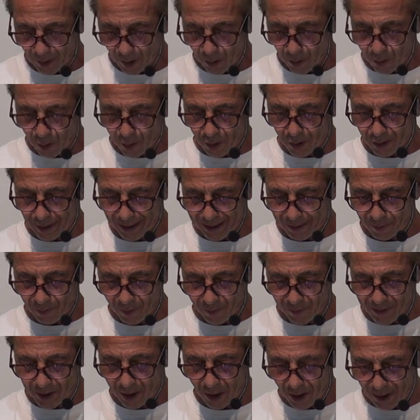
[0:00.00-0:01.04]
or what
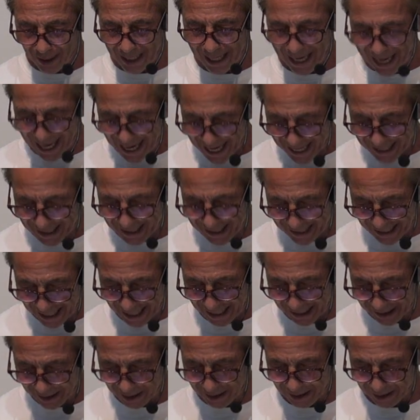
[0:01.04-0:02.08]
we call
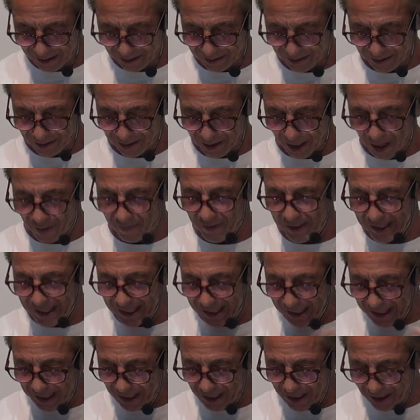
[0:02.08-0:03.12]
assets of
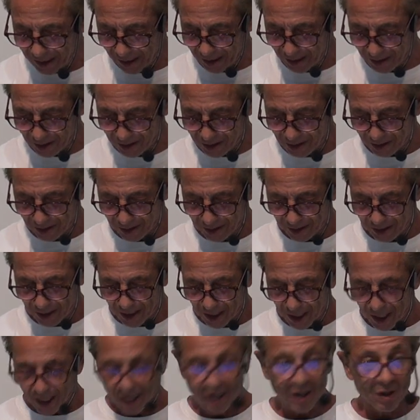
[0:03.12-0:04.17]
assistance
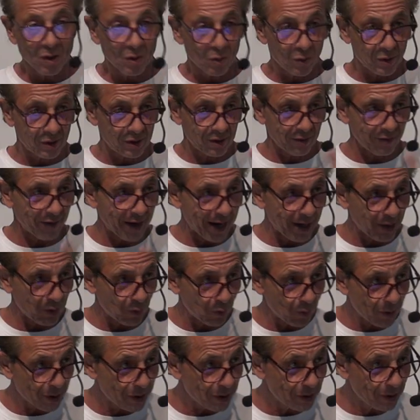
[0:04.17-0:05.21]
with divine
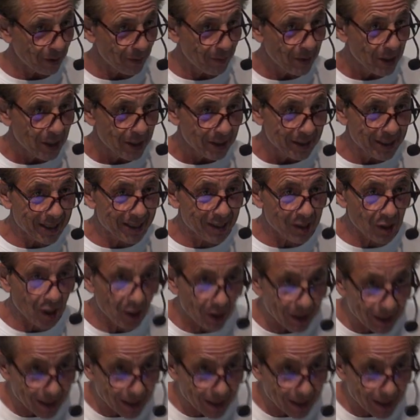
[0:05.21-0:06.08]
wisdom. This is all